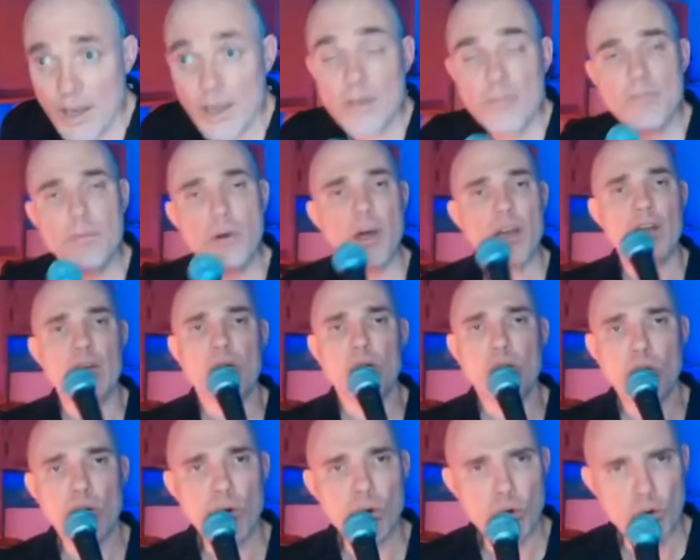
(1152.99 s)
but
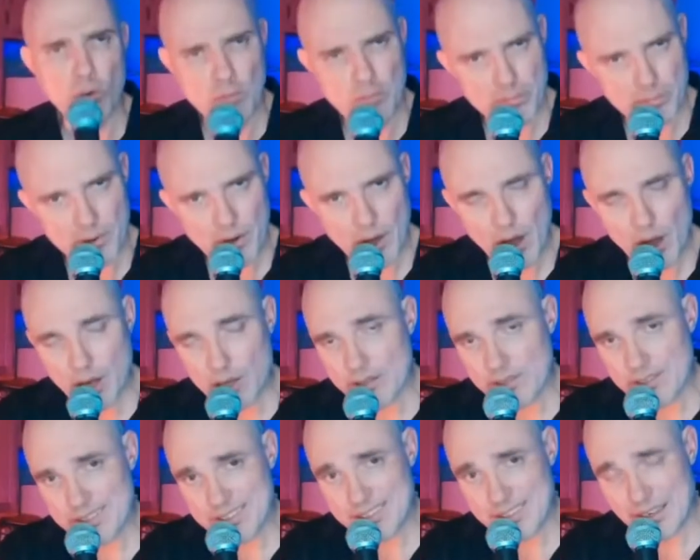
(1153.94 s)

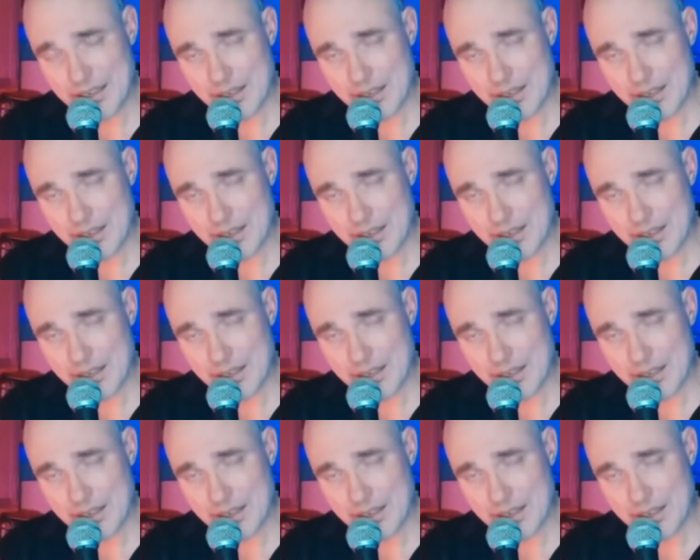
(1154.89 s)
humnos.